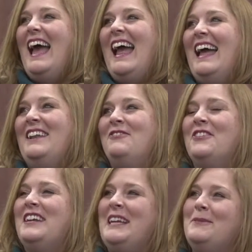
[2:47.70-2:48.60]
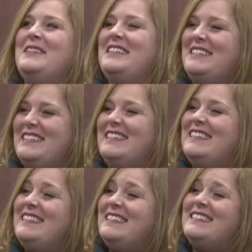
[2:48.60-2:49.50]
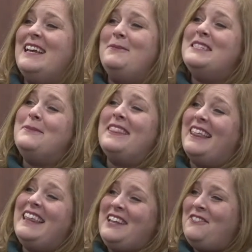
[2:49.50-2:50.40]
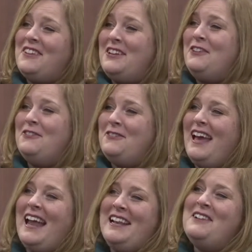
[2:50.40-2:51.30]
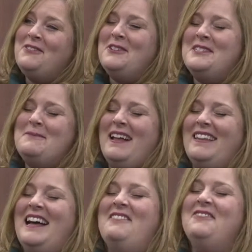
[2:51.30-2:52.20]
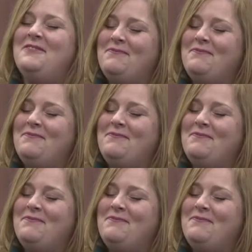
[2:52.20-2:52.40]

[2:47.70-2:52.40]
And for him to say, Ms. Smith, I think you've had an influence in my life.